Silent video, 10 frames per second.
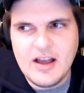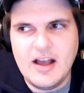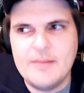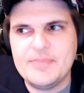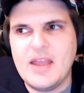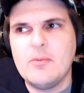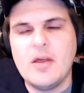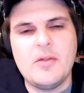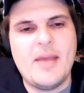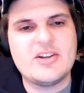um, and
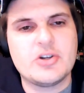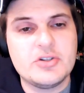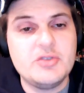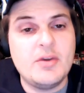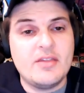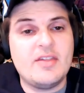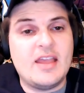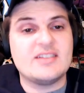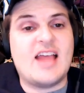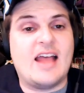whether the Magic are doing
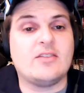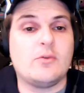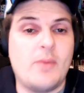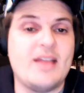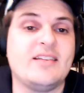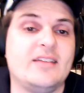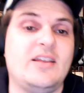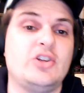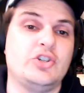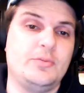things at the rate that
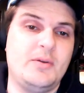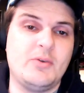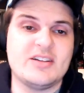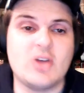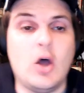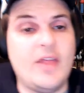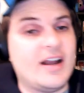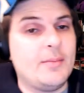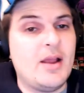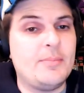they should be. We'll get to all
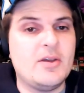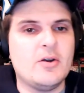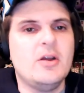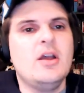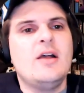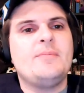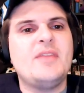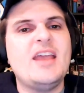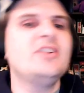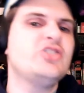that coming up here
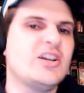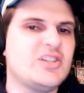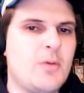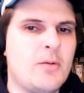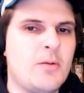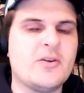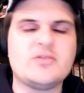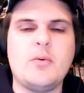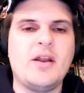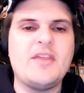in just a moment.
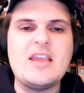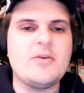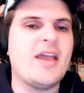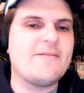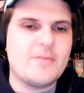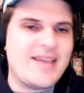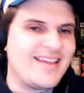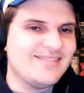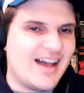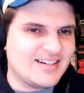First, we want to thank you again for
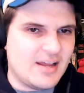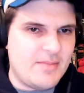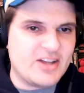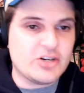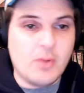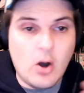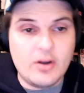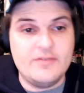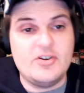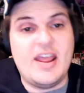making Locked On Magic part
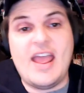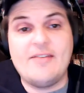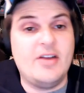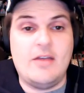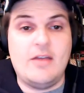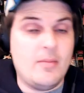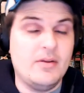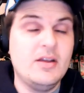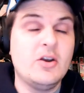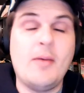of your day every day. No
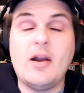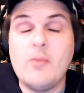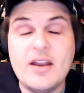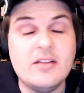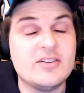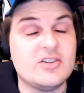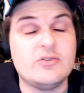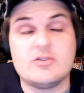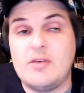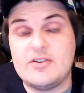matter when you listen
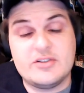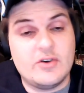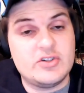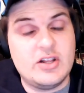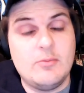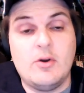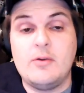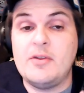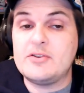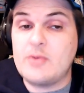to us, whether it's first thing in the
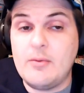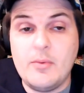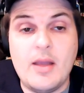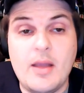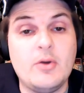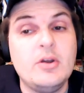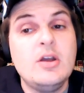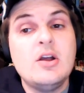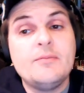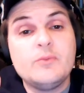morning, whether it's right when we upload,
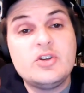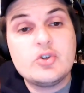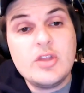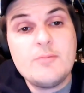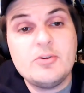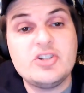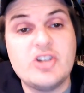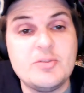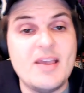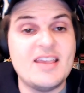we truly
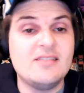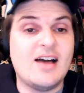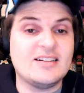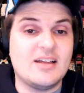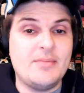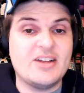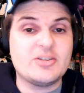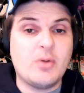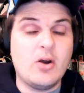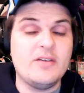appreciate you making Locked On
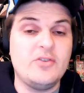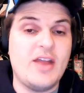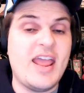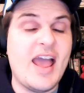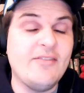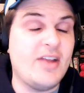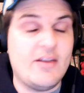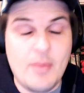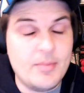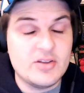Magic part of your day every day.
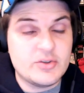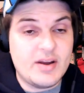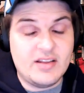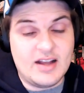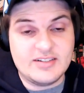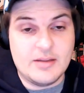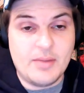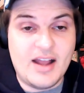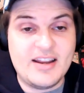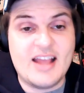Remember, there's a great Locked On
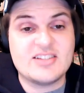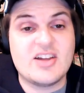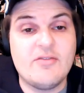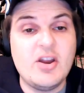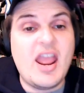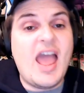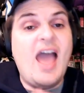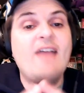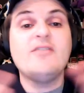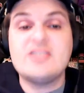podcast covering
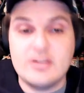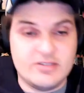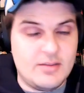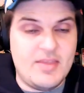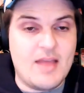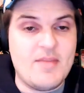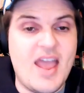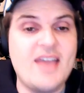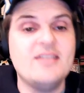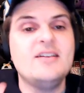every single team in the
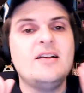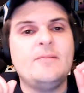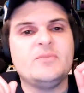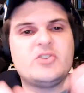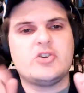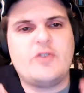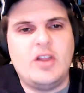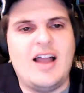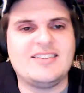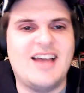NBA Search for
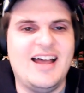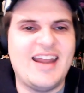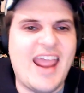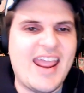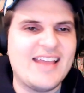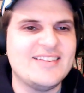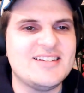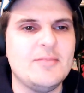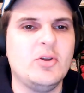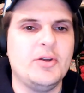Locked On and the
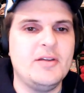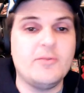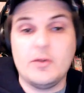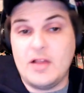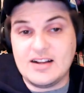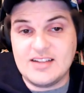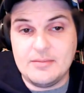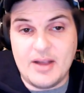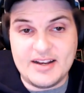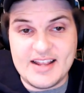team you're looking for, the Locked
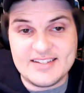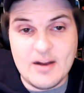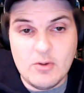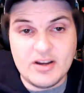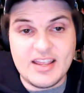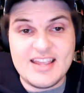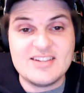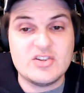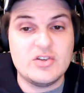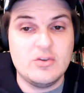On Podcast Network.
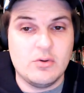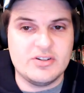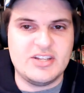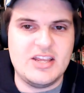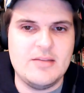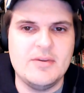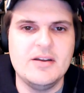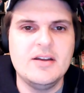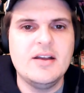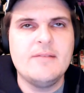It's your team
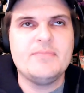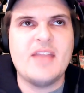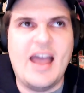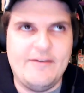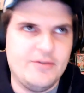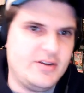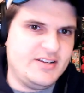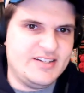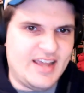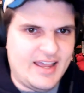every
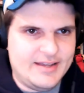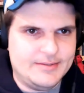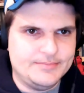day.